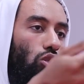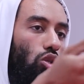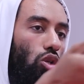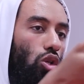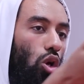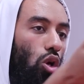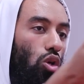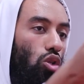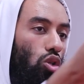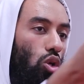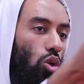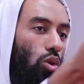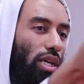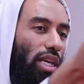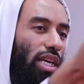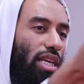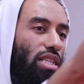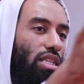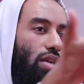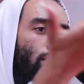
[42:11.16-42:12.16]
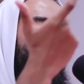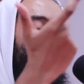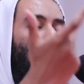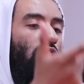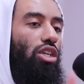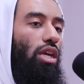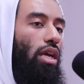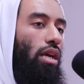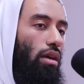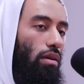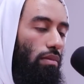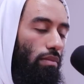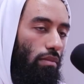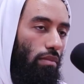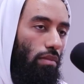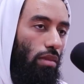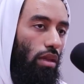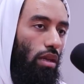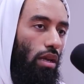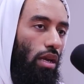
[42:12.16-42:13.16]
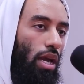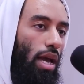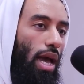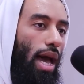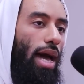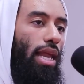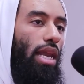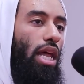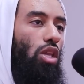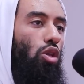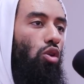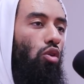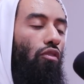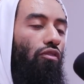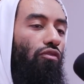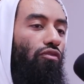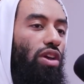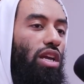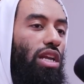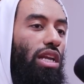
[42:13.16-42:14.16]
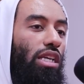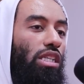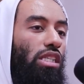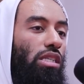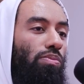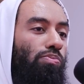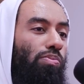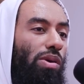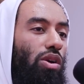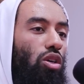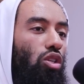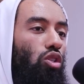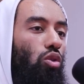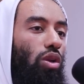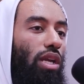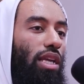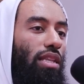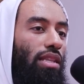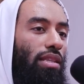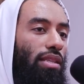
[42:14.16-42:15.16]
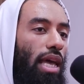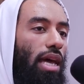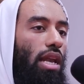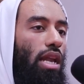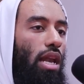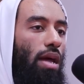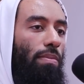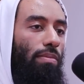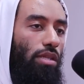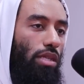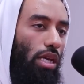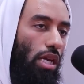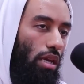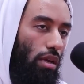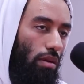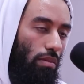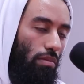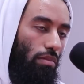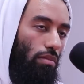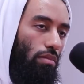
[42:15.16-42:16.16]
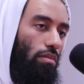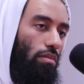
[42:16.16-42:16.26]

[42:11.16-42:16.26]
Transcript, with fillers: to your tawheed diminishing and then you feeling spiritually dead and empty.